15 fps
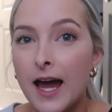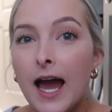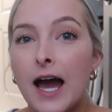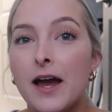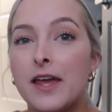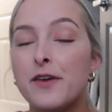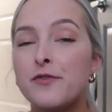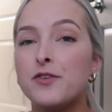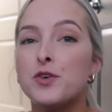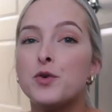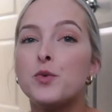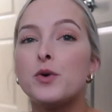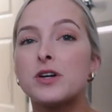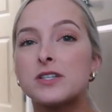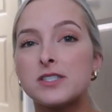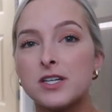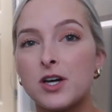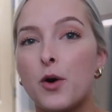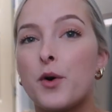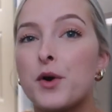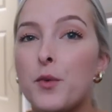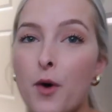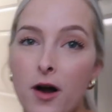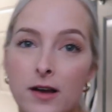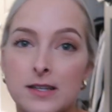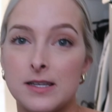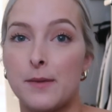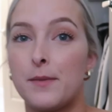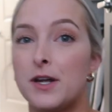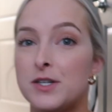How, if you were to go on a walk,
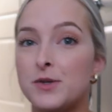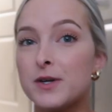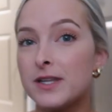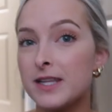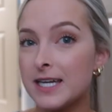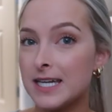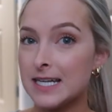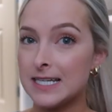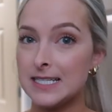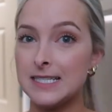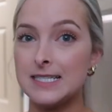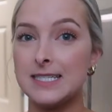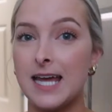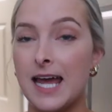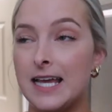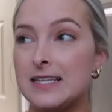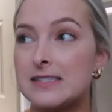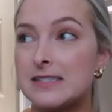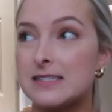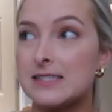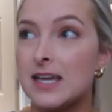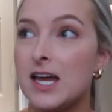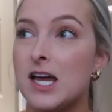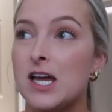because I'm not doing like an intense